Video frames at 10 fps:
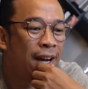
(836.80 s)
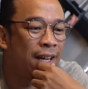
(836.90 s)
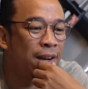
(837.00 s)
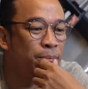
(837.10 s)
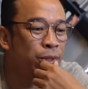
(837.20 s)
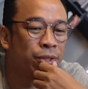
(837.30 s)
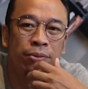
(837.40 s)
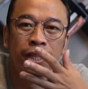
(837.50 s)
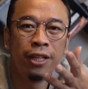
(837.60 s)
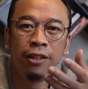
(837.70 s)
I'm just
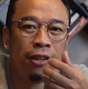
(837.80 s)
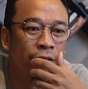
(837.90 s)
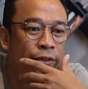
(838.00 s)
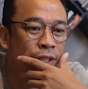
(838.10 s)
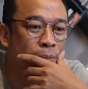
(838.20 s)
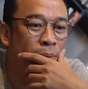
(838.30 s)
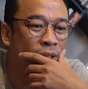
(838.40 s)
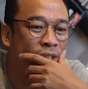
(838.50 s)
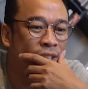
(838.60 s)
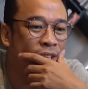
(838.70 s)
really in love with this
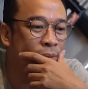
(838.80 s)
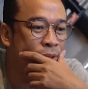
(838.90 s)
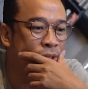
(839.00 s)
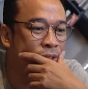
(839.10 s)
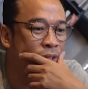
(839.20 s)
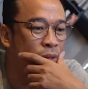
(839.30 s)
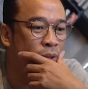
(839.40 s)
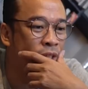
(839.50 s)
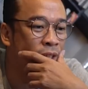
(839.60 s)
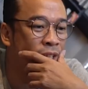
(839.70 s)
plugin, and I'm just
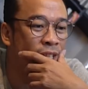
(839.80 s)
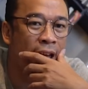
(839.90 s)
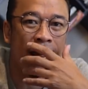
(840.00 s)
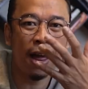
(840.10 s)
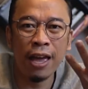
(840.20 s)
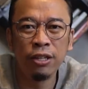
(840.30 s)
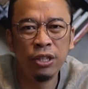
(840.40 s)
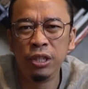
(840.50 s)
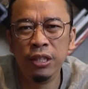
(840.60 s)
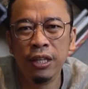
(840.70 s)
use it. I
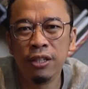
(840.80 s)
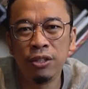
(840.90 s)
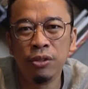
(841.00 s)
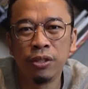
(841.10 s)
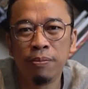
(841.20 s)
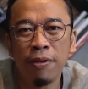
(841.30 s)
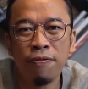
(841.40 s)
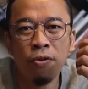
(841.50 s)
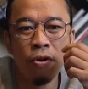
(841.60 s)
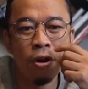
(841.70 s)
didn't use it
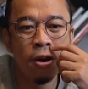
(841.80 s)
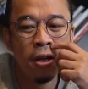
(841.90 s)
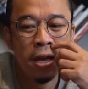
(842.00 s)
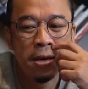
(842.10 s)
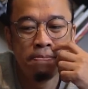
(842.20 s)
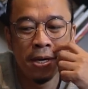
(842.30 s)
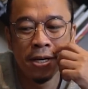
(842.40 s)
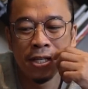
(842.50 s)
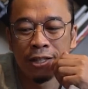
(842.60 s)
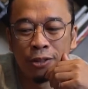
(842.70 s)
before
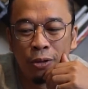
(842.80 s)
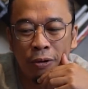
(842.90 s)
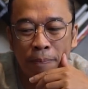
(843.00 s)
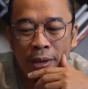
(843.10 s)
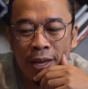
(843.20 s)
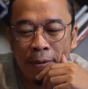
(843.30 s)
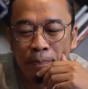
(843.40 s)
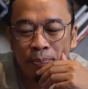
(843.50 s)
because it took me